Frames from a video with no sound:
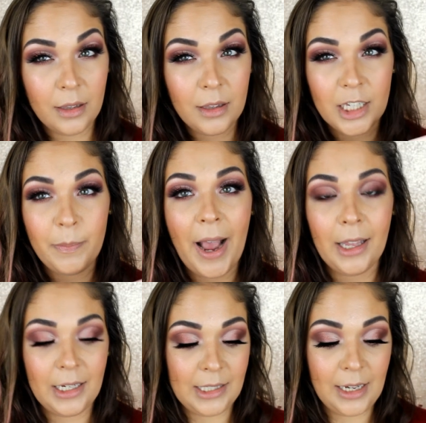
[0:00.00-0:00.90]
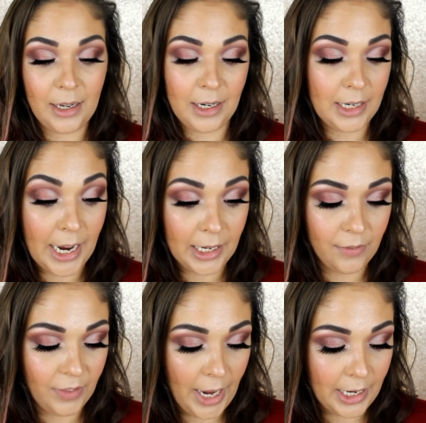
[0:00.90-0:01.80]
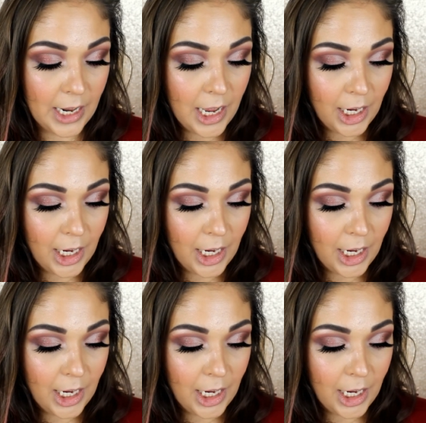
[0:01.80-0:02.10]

this palette is in a negative light.